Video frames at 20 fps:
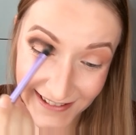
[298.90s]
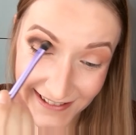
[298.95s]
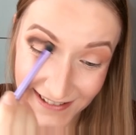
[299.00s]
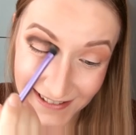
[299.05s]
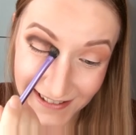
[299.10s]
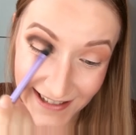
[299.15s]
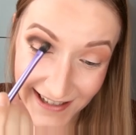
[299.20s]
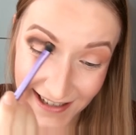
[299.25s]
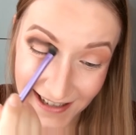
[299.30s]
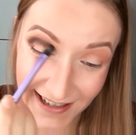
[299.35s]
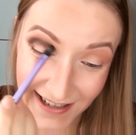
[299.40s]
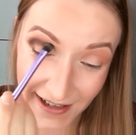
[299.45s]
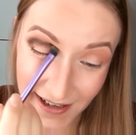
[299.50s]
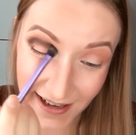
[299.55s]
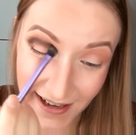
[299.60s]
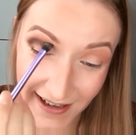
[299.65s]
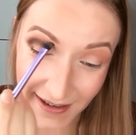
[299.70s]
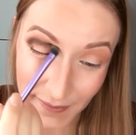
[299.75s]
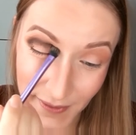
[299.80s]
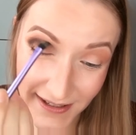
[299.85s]
Yeah,
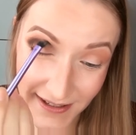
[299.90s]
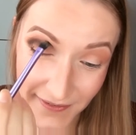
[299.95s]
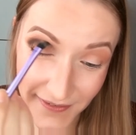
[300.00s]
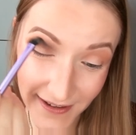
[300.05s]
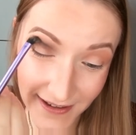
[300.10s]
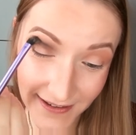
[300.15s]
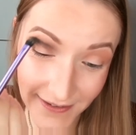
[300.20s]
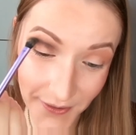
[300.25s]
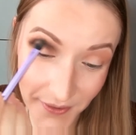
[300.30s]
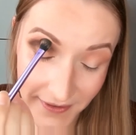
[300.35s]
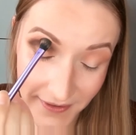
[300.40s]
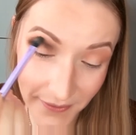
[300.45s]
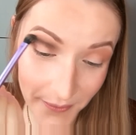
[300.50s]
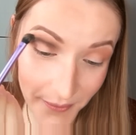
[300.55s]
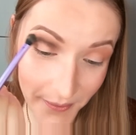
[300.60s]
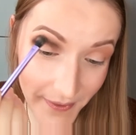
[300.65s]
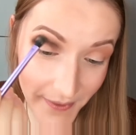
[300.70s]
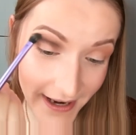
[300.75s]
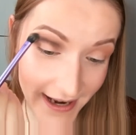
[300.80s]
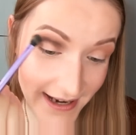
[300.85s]
I believe I took
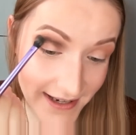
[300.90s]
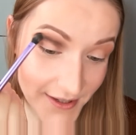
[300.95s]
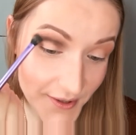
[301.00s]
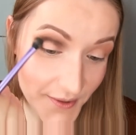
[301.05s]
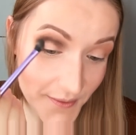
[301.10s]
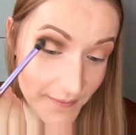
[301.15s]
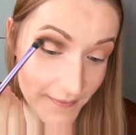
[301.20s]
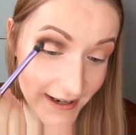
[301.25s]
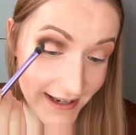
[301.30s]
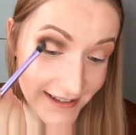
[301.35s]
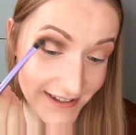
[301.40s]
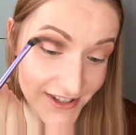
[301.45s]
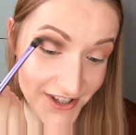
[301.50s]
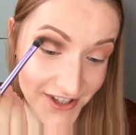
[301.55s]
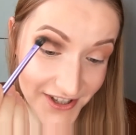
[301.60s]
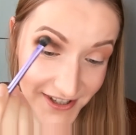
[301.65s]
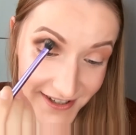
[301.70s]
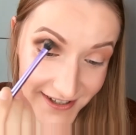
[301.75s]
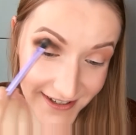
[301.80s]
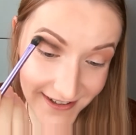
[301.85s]
way too
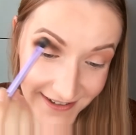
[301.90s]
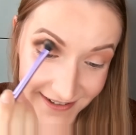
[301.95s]
much.